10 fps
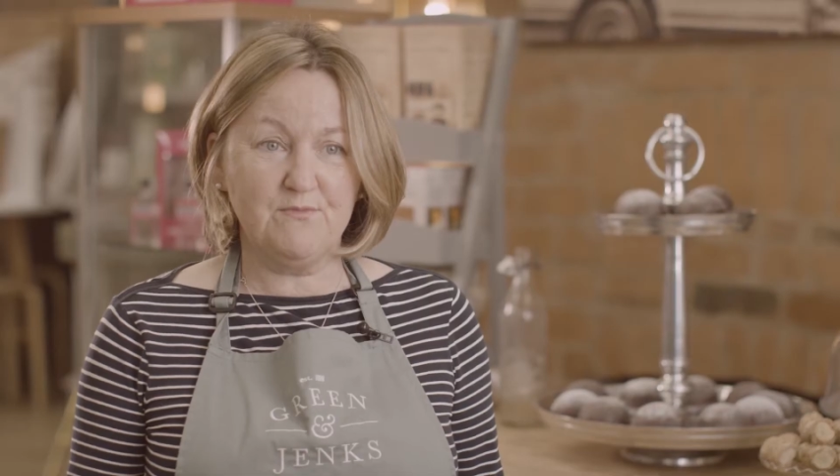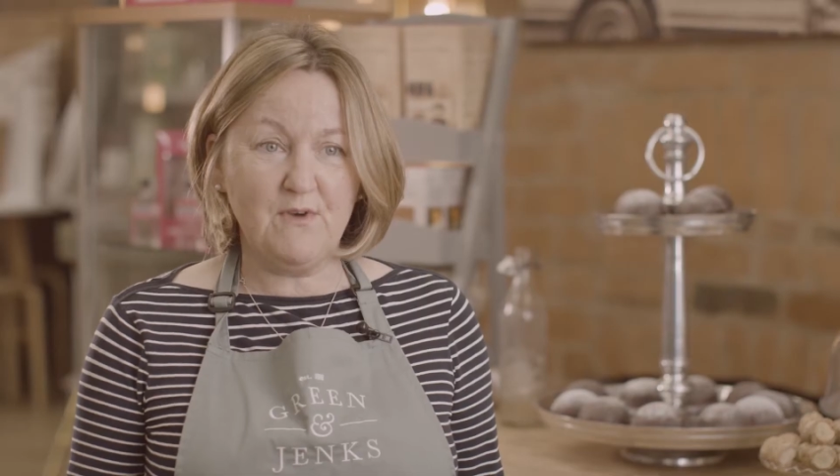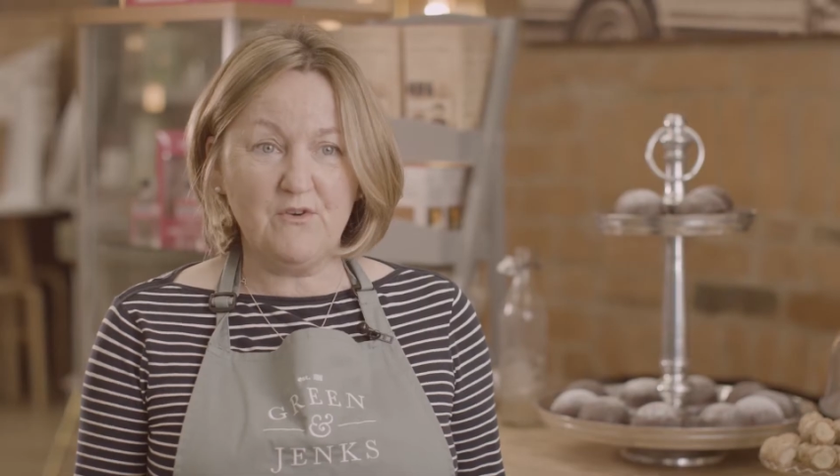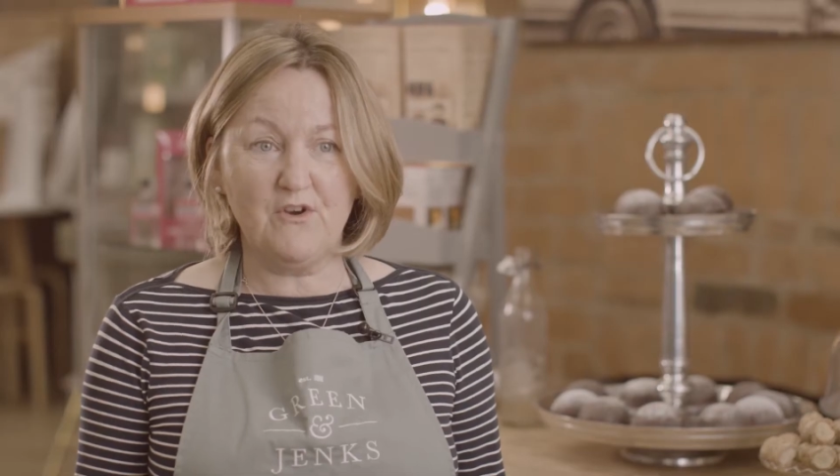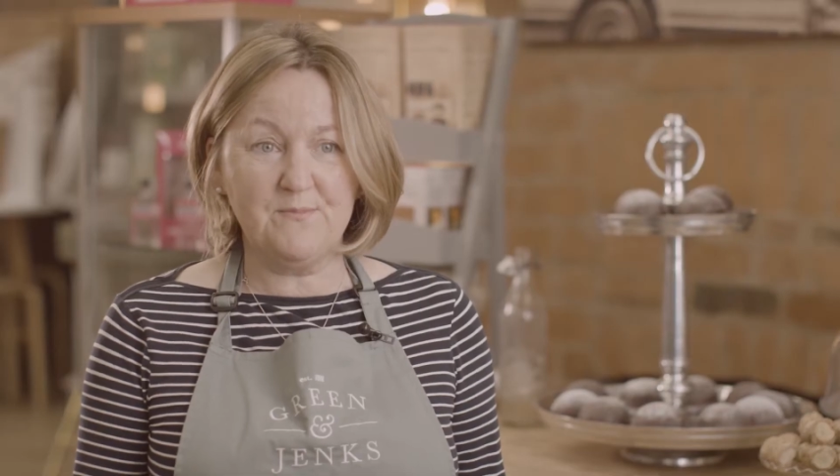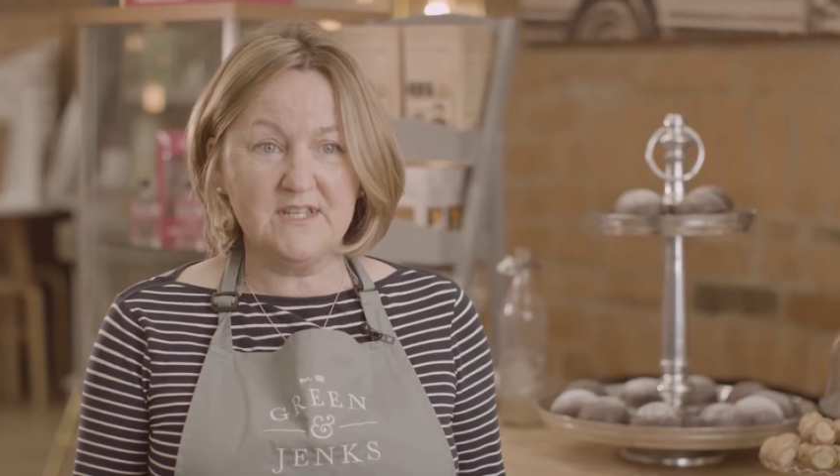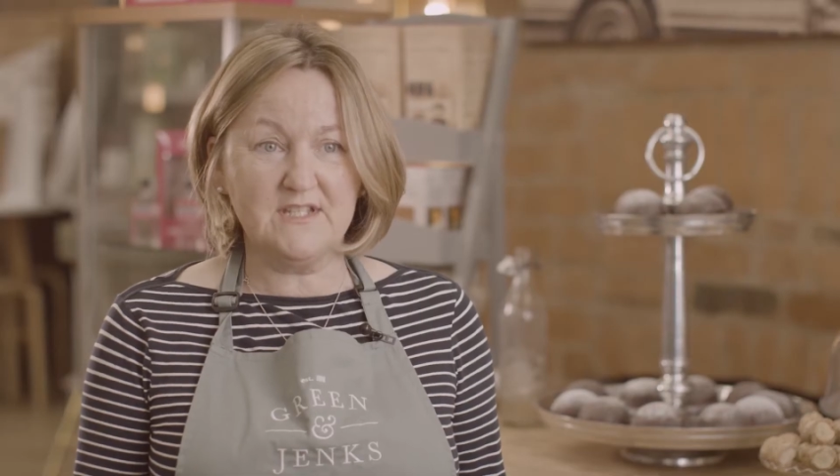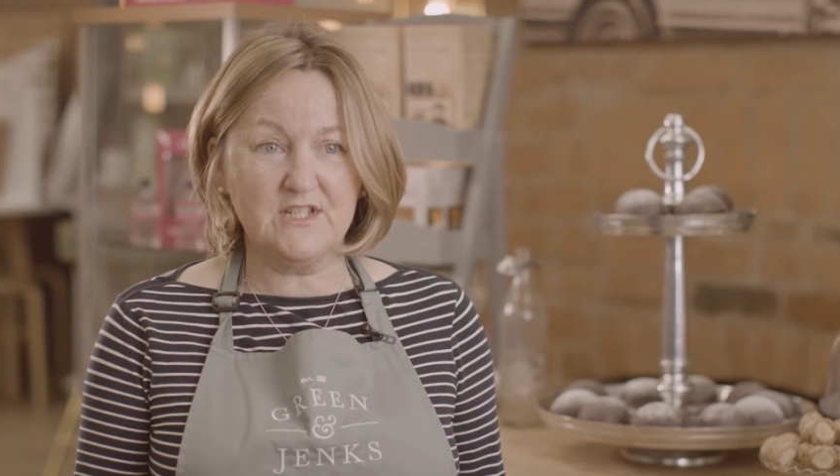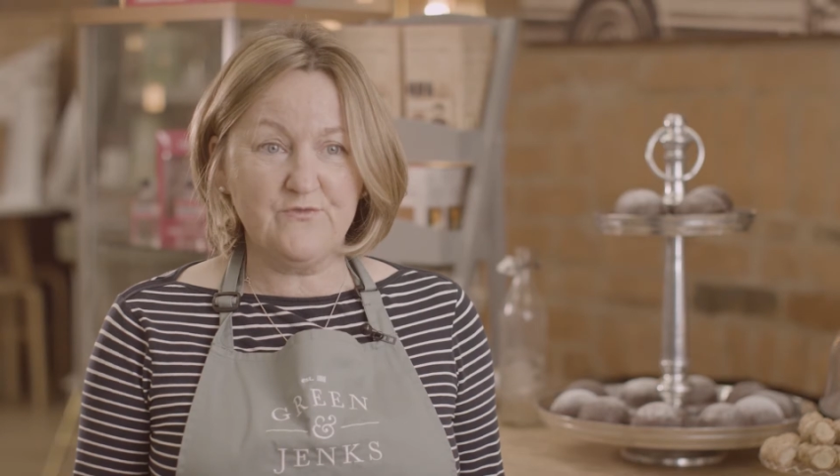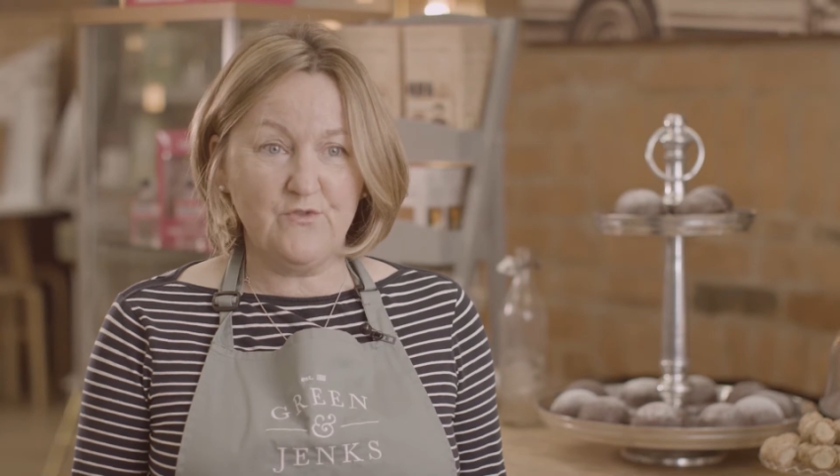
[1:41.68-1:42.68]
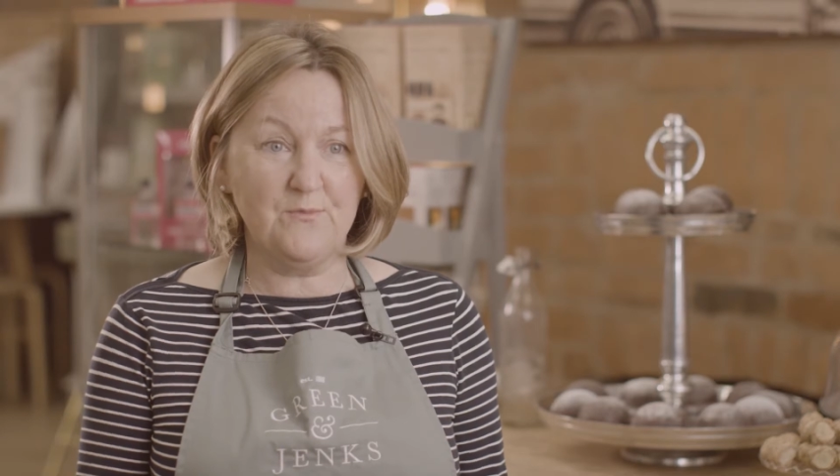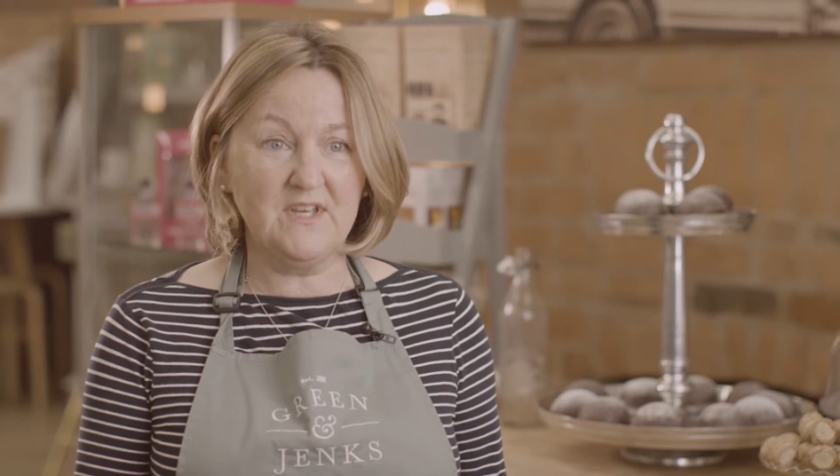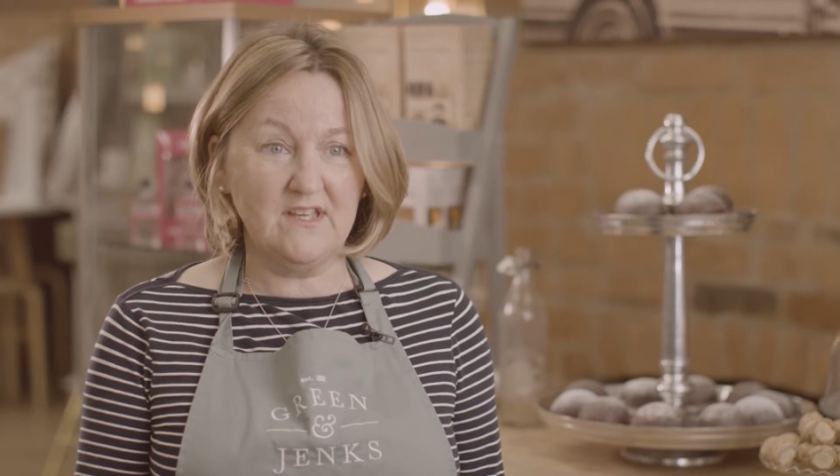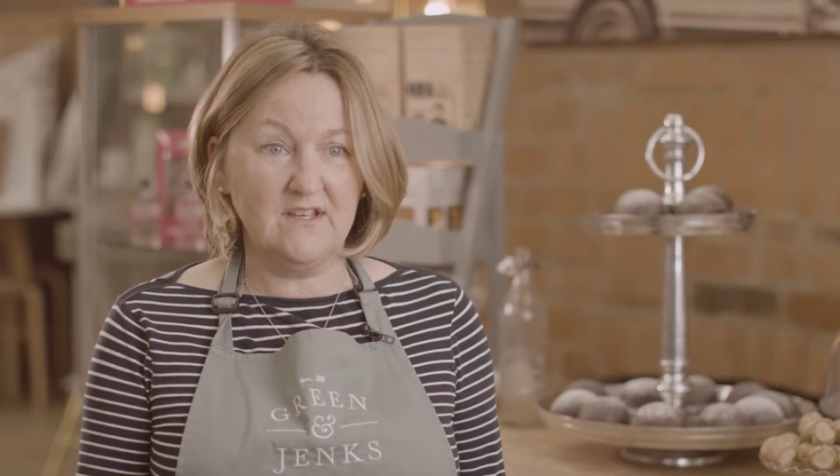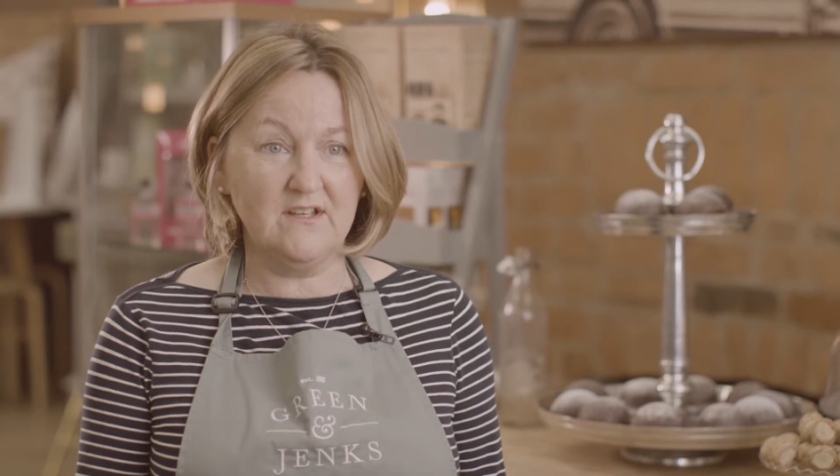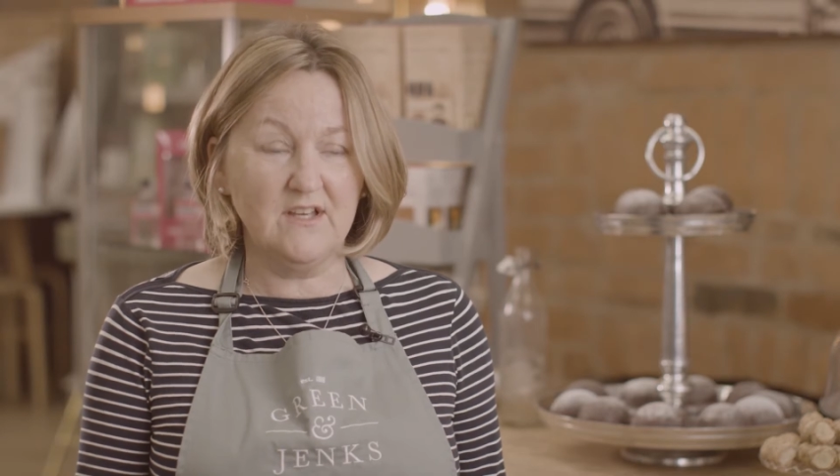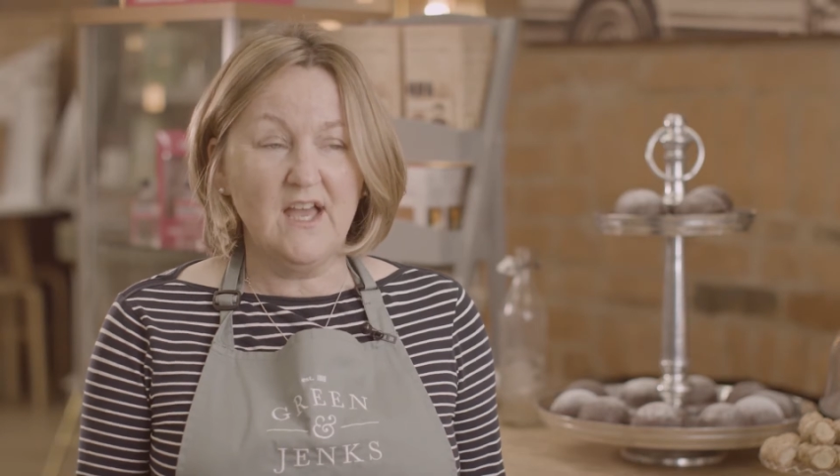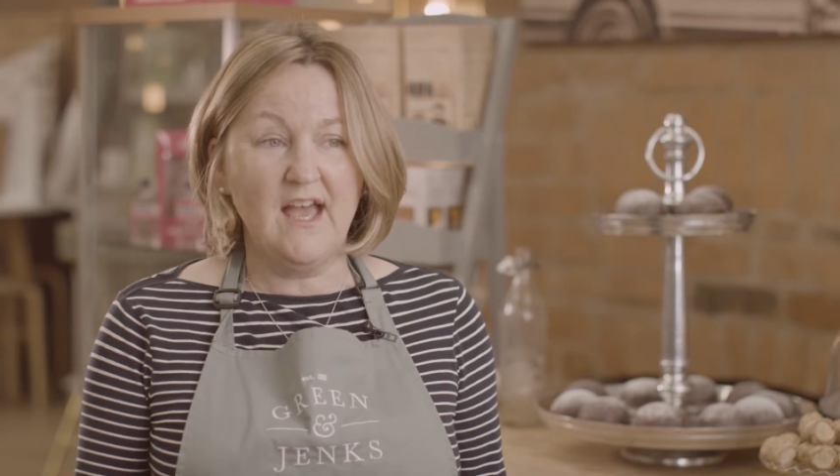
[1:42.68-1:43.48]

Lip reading: promote our business from here,